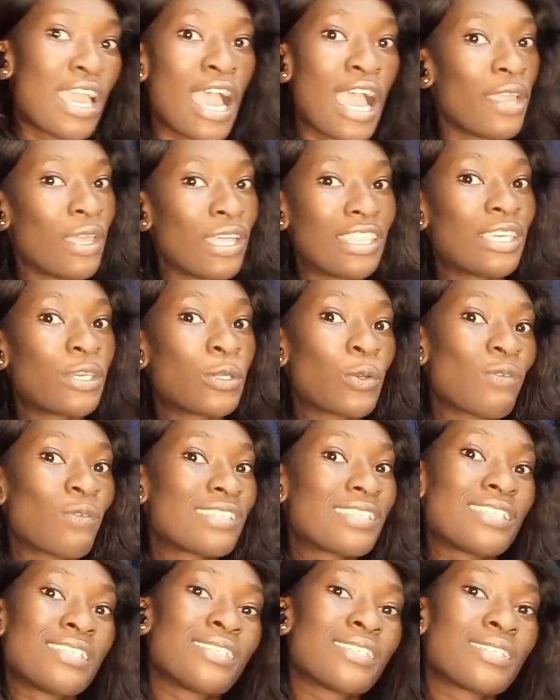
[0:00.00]
and you are thinking of
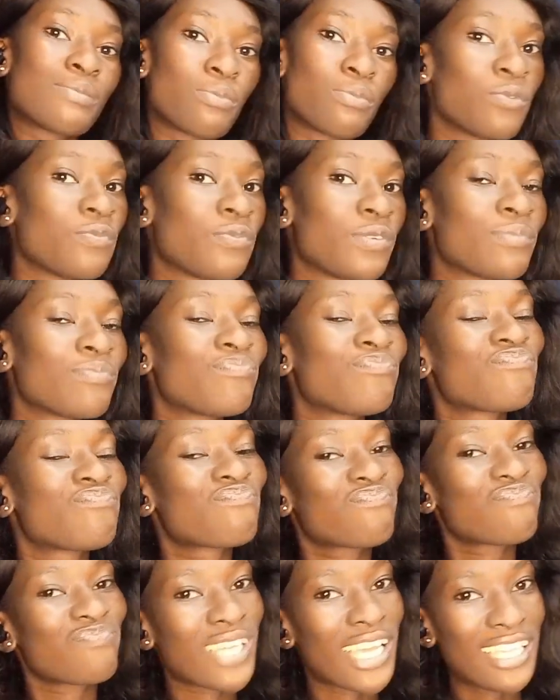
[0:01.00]
seeing this movie,
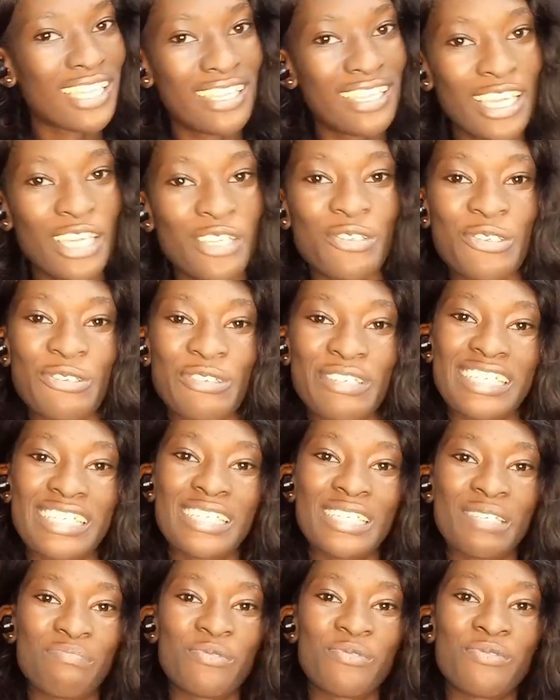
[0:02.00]
then you should see
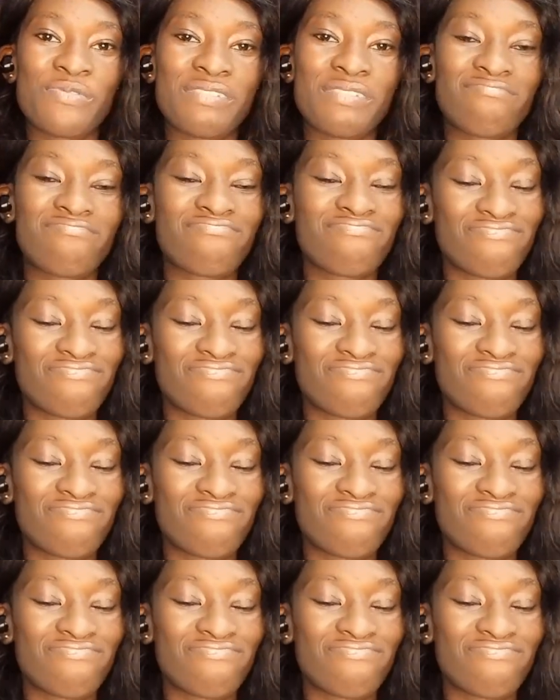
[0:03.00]
the movie.